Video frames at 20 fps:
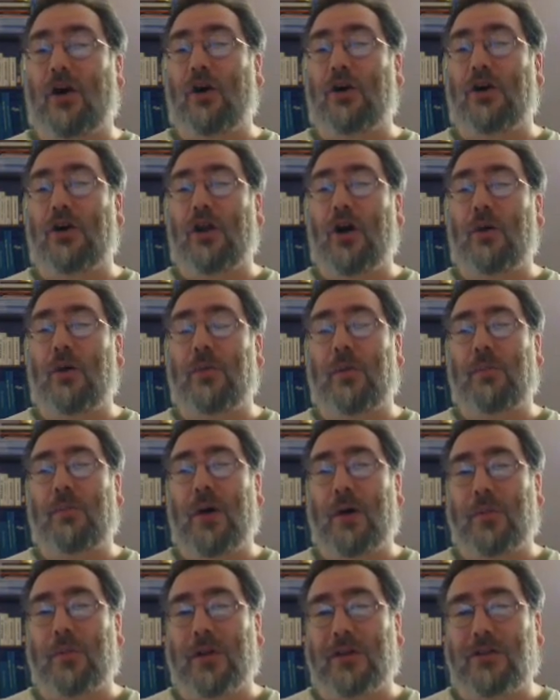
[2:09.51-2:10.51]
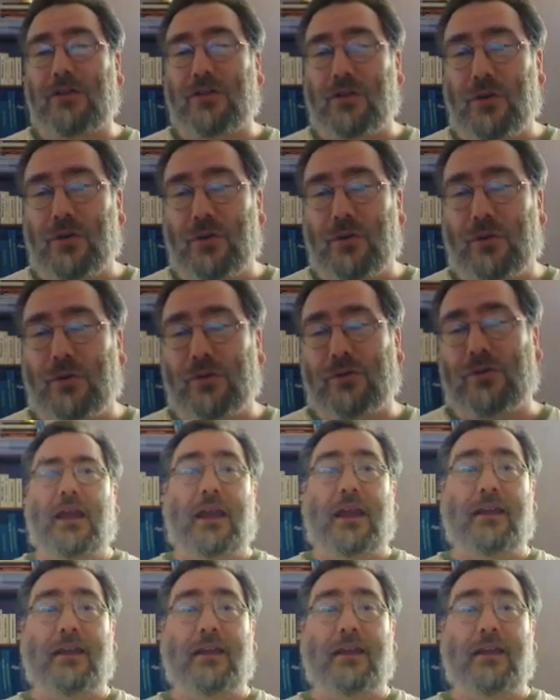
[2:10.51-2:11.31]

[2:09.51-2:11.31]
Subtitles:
Oklahoma public schools.